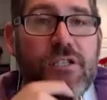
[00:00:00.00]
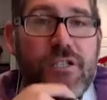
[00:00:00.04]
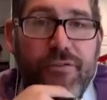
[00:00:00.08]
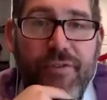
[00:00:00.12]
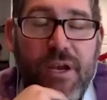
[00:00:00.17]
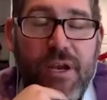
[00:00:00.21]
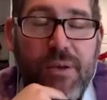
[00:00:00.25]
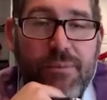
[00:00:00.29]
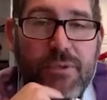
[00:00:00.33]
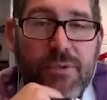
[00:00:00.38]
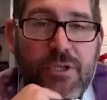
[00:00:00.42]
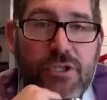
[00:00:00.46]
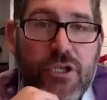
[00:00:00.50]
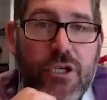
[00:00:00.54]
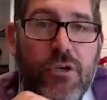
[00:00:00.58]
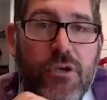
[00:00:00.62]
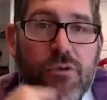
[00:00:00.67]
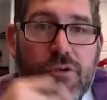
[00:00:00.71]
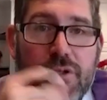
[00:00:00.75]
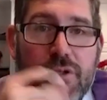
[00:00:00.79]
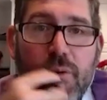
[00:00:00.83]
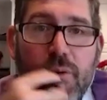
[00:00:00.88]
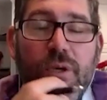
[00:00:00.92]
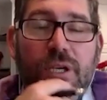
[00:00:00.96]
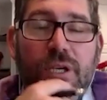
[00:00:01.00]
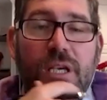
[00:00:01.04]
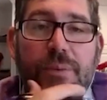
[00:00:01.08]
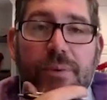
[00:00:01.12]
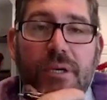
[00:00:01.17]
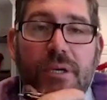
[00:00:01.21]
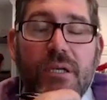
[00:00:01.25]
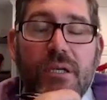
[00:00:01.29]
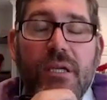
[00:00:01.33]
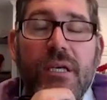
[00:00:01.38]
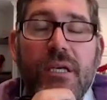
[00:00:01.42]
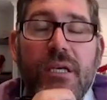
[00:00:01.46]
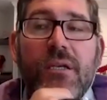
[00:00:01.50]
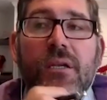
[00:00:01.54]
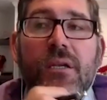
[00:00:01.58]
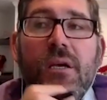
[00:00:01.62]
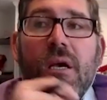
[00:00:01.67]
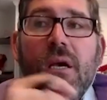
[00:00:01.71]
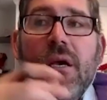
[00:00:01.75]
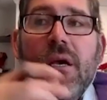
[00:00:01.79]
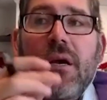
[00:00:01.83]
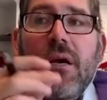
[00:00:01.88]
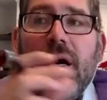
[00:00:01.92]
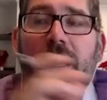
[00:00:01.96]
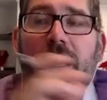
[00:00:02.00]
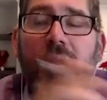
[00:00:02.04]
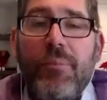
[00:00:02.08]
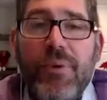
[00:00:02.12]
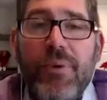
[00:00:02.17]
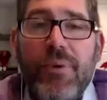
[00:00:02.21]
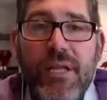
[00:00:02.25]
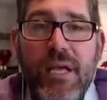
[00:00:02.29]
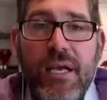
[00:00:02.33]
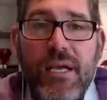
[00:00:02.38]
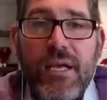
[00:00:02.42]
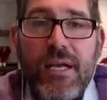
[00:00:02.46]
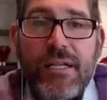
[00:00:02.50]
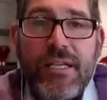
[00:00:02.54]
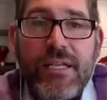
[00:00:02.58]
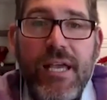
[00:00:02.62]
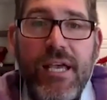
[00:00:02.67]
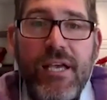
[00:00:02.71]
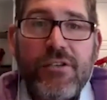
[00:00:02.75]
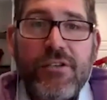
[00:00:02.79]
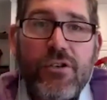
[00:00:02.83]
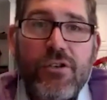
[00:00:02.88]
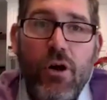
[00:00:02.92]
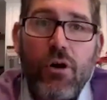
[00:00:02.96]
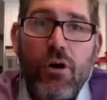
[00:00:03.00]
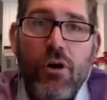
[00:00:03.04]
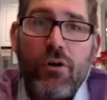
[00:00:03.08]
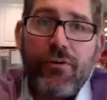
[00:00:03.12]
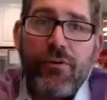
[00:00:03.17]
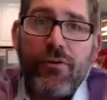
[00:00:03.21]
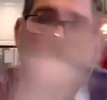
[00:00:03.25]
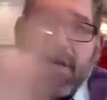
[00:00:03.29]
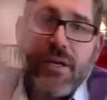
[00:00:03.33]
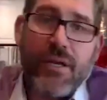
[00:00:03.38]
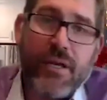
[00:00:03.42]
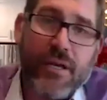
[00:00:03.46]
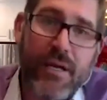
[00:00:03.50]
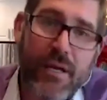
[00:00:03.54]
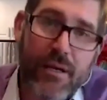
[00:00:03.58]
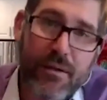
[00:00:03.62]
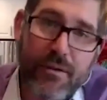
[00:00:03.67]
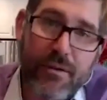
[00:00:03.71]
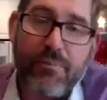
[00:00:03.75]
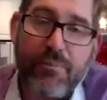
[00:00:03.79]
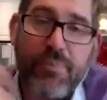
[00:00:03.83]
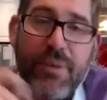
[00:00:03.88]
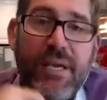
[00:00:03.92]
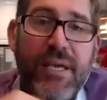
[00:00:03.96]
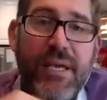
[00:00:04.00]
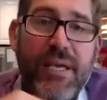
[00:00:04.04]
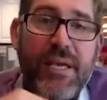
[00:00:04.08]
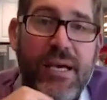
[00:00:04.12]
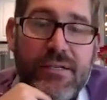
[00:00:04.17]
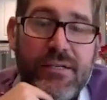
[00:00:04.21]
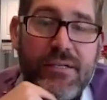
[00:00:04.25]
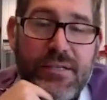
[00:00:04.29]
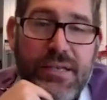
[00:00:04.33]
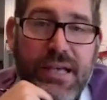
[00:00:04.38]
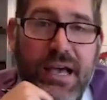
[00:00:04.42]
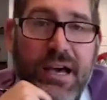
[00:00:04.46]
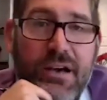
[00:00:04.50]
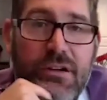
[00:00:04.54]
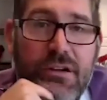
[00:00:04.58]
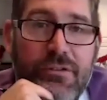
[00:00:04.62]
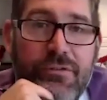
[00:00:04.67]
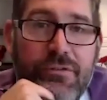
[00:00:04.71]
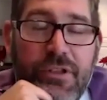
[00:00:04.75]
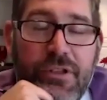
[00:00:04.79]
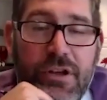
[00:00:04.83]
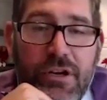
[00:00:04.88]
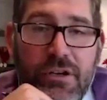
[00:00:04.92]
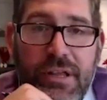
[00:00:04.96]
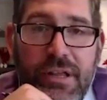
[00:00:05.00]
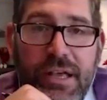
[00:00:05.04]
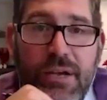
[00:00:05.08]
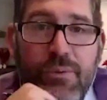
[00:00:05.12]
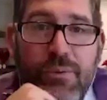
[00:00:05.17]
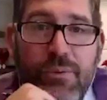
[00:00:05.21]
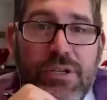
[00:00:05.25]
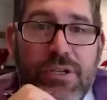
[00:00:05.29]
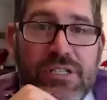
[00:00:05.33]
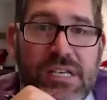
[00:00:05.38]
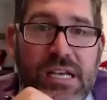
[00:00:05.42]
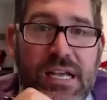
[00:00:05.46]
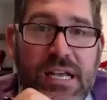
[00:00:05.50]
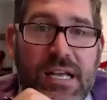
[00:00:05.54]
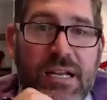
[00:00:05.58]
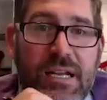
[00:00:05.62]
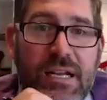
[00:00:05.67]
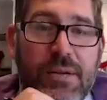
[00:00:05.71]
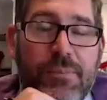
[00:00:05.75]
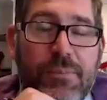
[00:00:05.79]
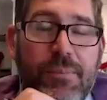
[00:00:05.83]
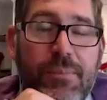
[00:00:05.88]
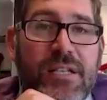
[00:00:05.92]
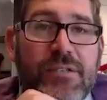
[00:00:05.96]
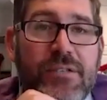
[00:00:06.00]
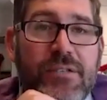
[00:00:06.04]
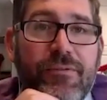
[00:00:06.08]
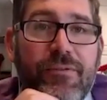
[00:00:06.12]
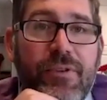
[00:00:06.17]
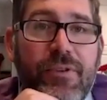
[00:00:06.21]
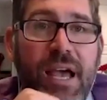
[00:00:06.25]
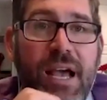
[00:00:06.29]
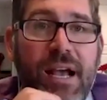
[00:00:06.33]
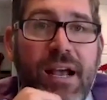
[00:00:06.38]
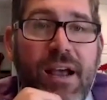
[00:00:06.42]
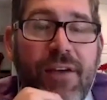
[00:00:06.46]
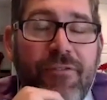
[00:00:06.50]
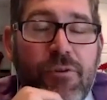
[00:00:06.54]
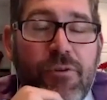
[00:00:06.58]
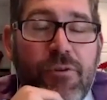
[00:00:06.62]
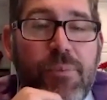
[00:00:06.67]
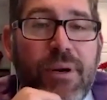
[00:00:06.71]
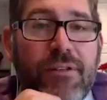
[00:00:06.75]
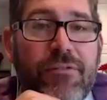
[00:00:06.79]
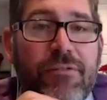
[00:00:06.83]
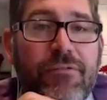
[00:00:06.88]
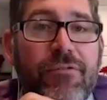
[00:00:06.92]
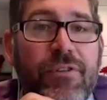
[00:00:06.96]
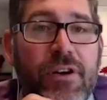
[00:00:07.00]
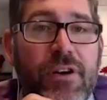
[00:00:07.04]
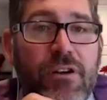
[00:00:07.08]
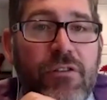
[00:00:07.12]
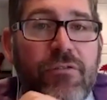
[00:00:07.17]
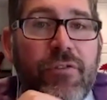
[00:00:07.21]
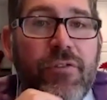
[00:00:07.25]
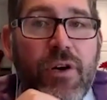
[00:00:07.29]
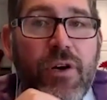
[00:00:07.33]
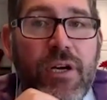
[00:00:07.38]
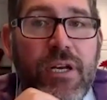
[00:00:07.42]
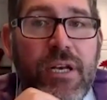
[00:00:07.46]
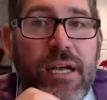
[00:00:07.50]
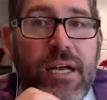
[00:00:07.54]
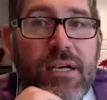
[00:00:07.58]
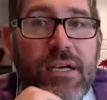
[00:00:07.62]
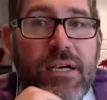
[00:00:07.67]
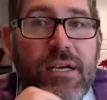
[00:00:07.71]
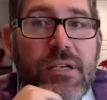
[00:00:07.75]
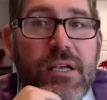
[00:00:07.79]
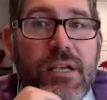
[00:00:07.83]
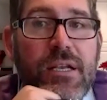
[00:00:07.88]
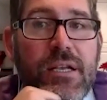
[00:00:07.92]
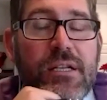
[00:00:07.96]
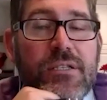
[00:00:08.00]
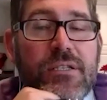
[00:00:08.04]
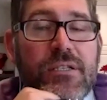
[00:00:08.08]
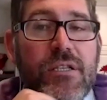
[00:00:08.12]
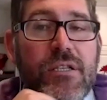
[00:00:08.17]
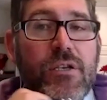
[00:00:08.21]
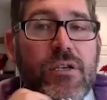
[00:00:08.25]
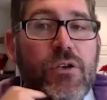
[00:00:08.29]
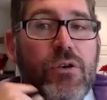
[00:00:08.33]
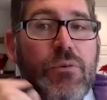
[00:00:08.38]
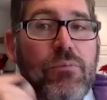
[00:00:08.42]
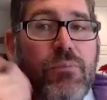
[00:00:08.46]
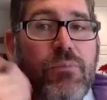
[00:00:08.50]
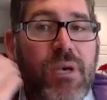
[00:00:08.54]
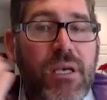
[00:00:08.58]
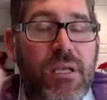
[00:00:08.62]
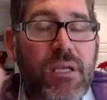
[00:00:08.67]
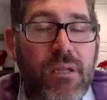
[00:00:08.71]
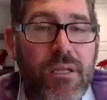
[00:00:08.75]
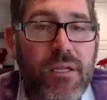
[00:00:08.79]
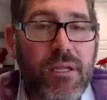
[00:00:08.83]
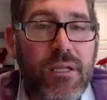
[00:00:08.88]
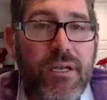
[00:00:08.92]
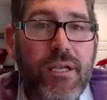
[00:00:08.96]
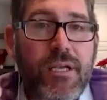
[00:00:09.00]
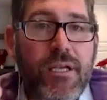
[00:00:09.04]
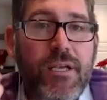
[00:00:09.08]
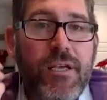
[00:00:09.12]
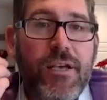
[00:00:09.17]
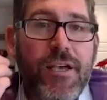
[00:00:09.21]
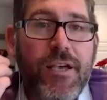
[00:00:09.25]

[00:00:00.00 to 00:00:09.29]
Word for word: is a family show, so we'll keep it clean. Uh, but they, it takes all the um, the BS out of their language, and it makes them everybody very very nice. And it's the humility,